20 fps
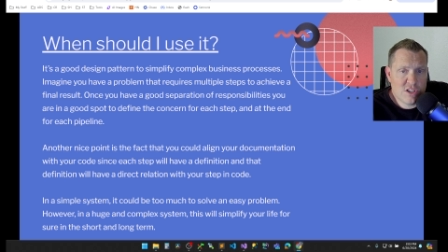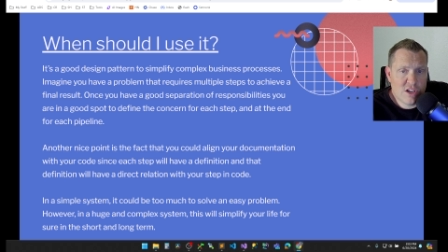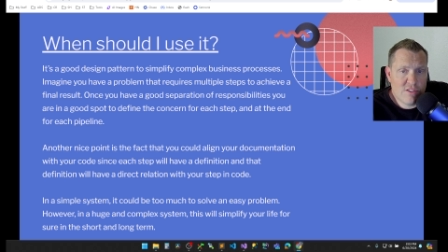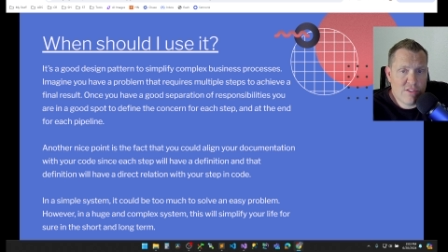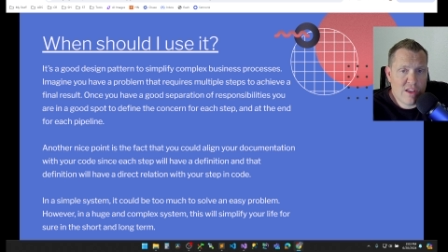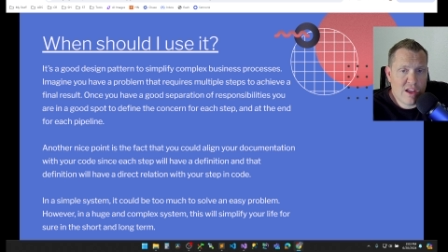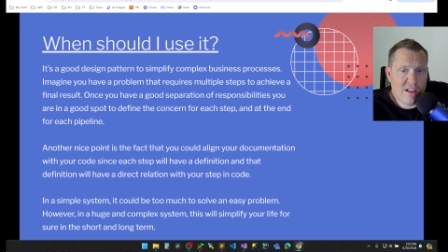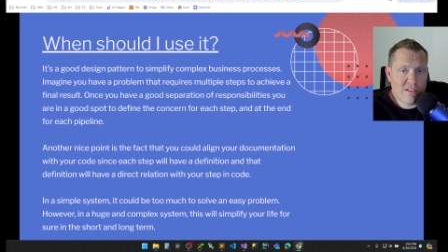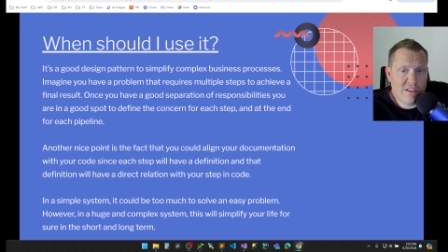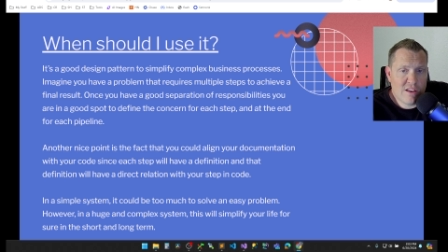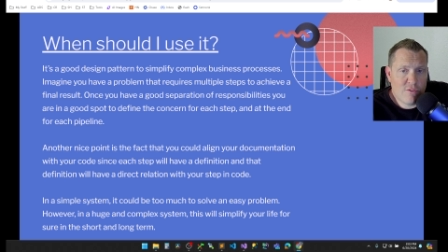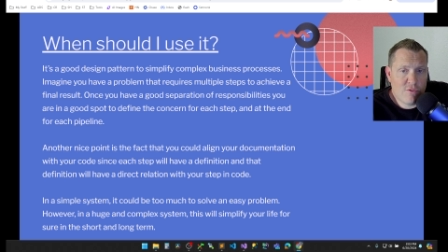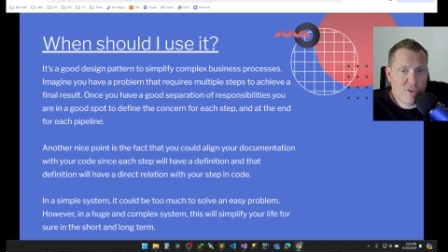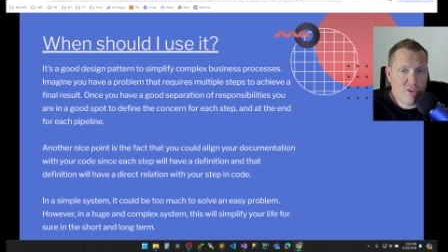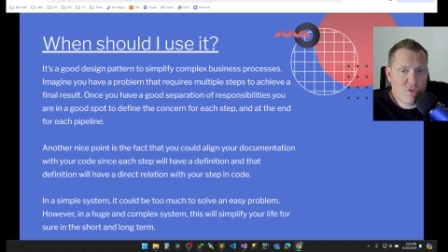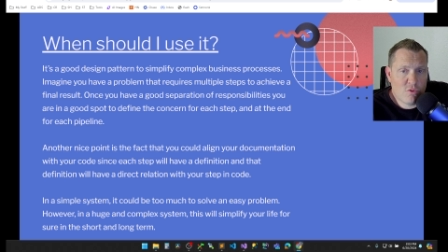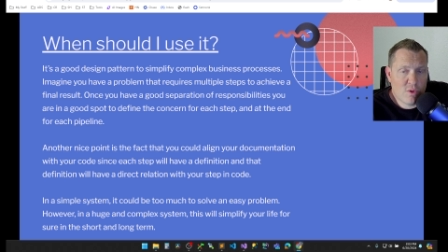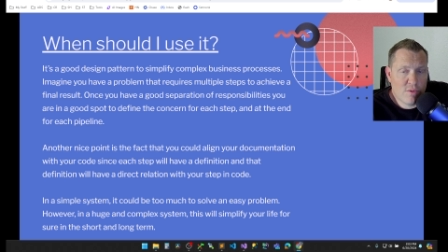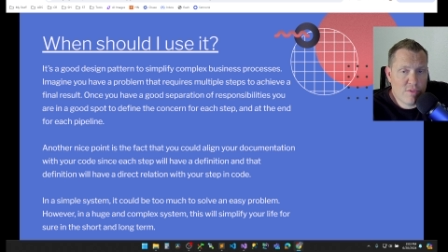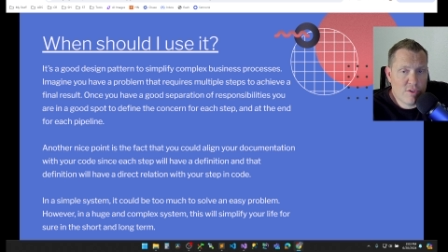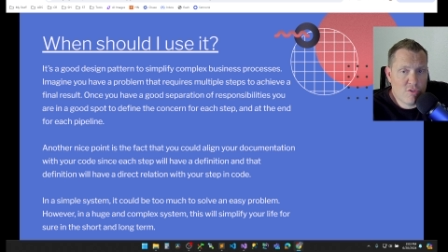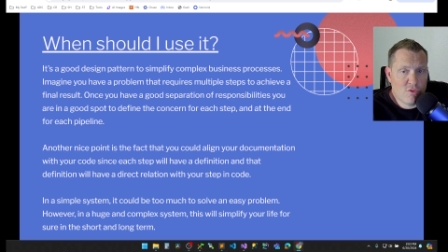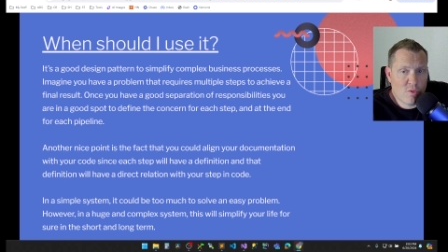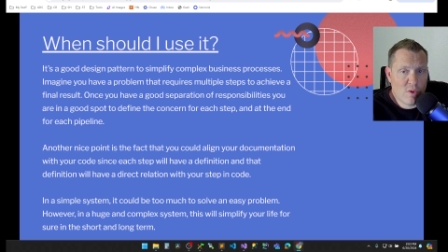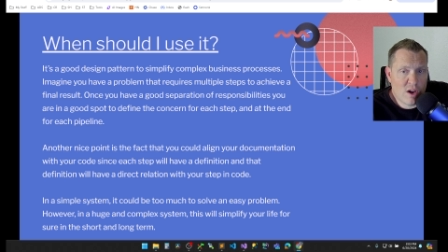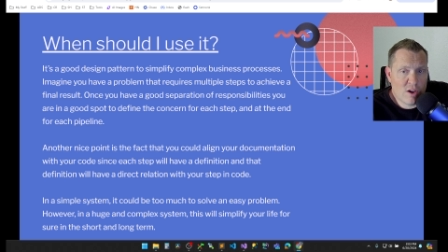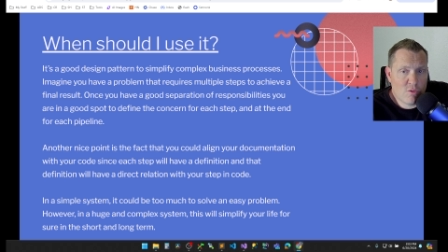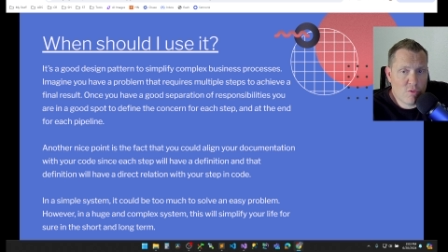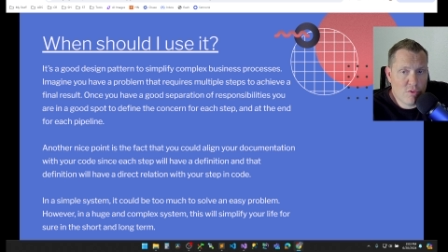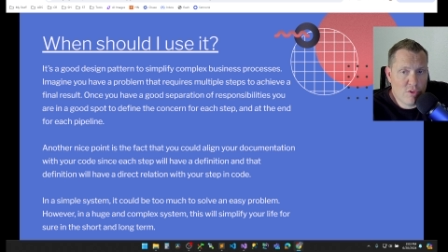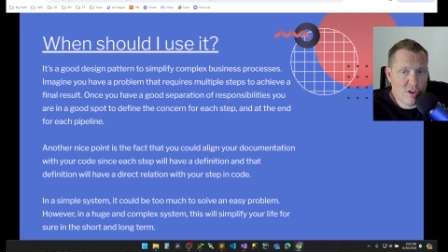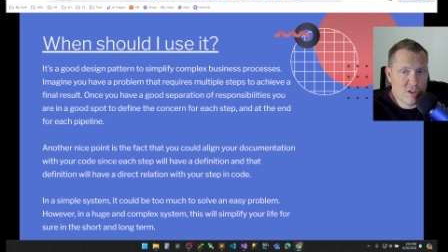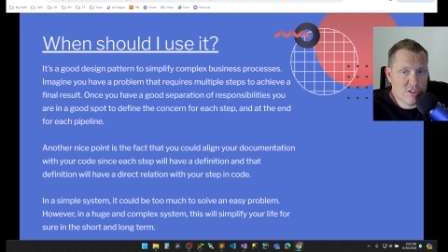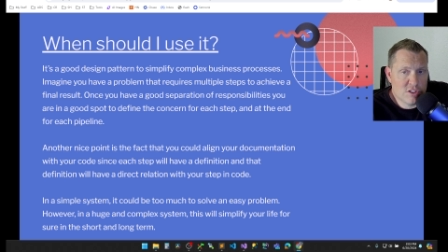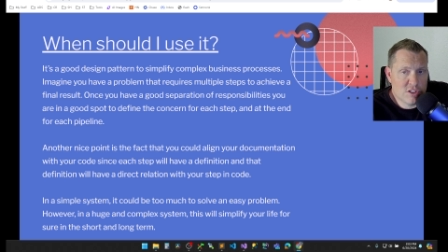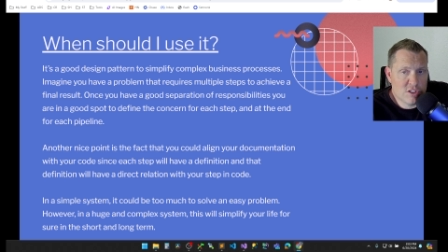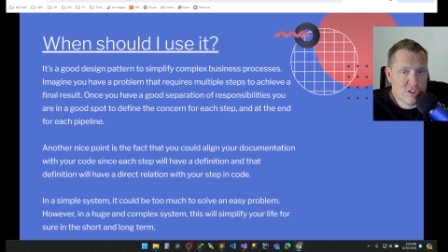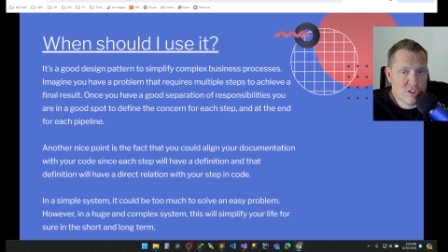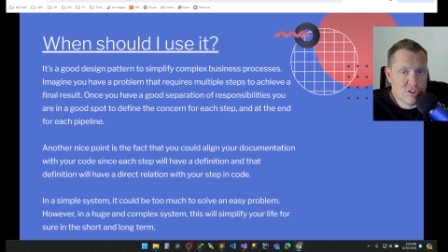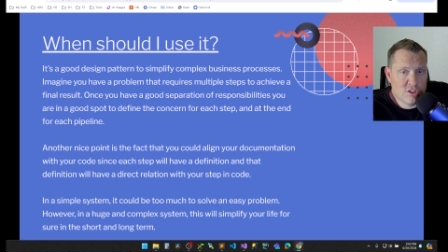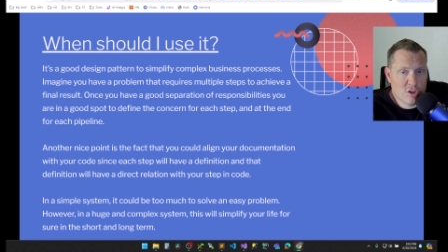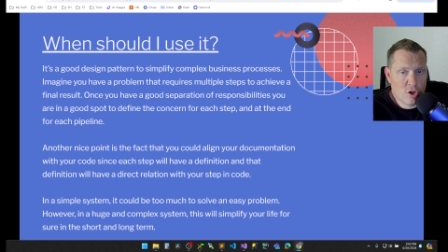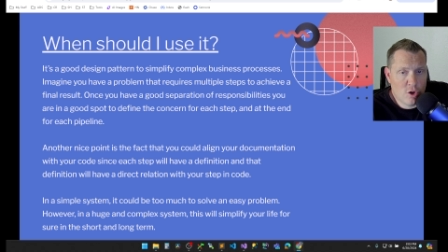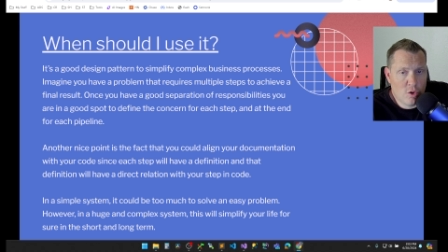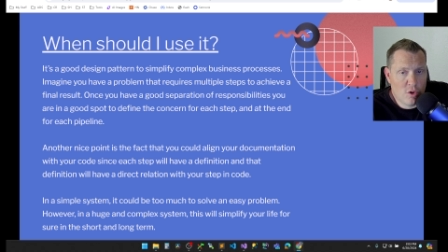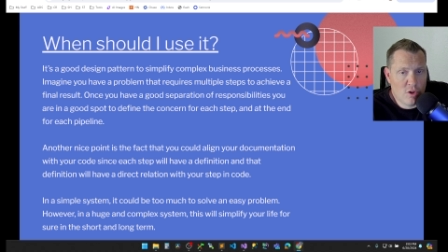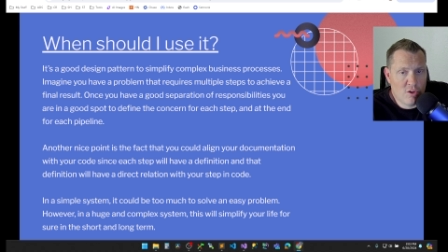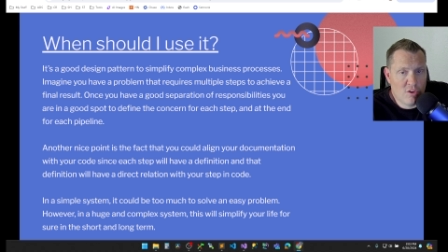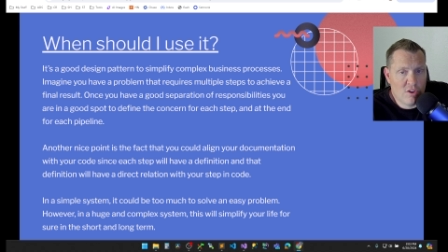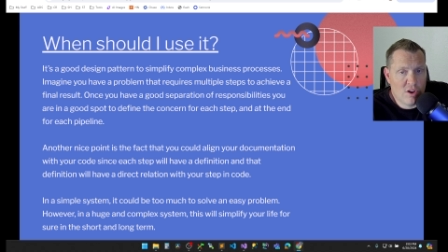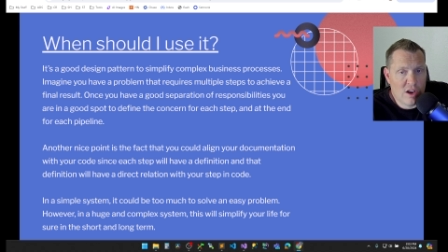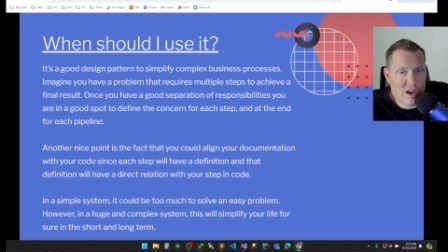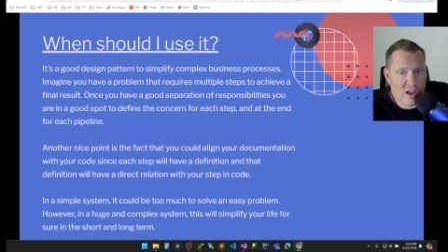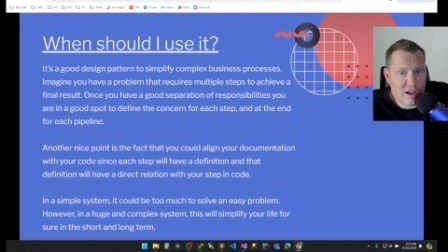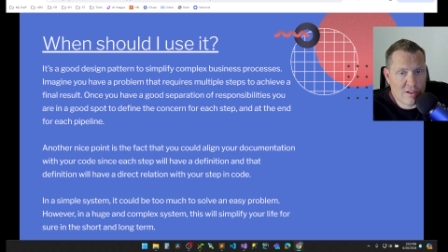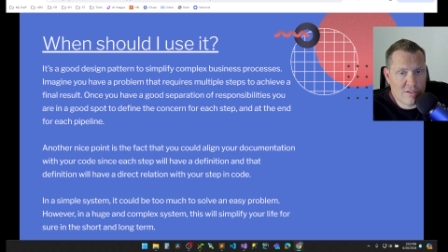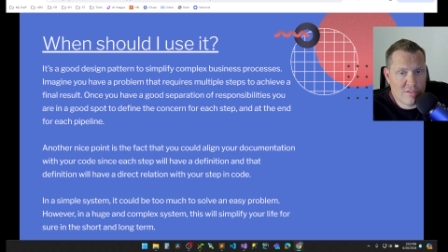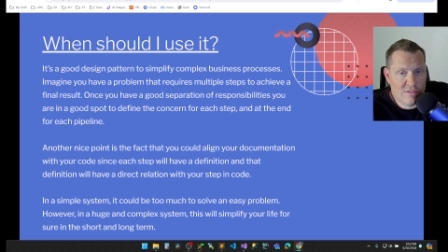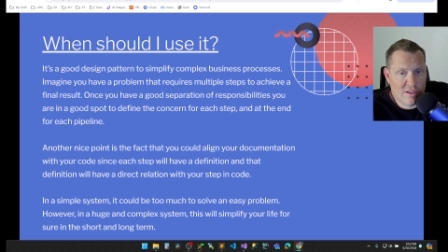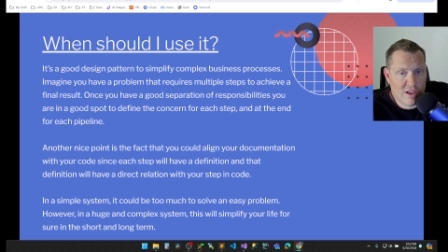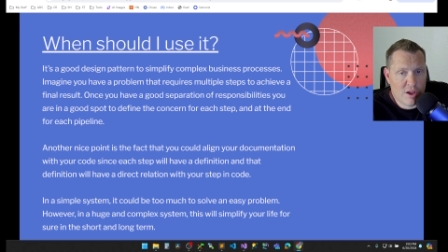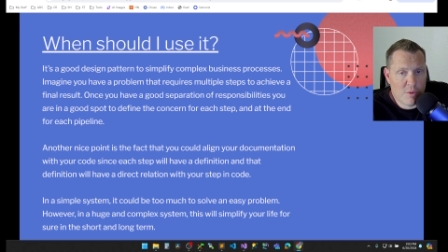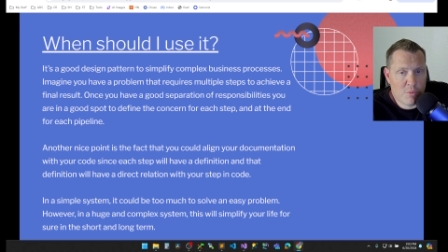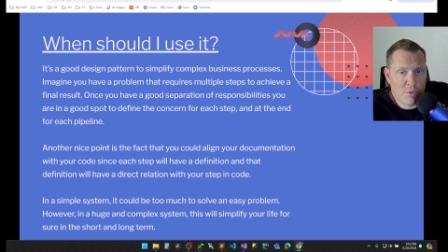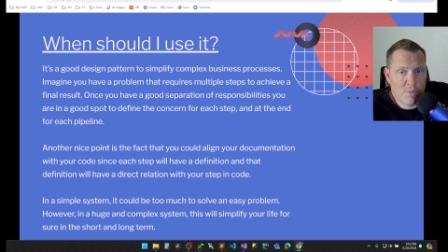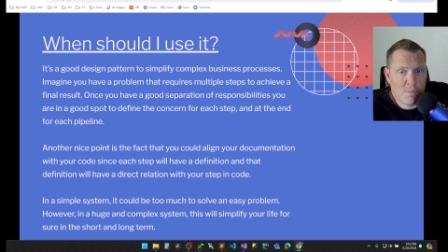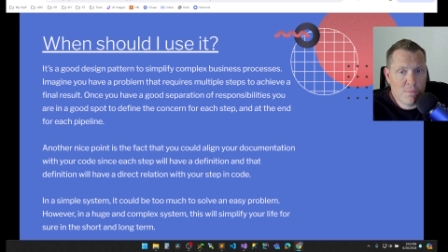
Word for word: and that definition will have a direct relation to your code in your next step.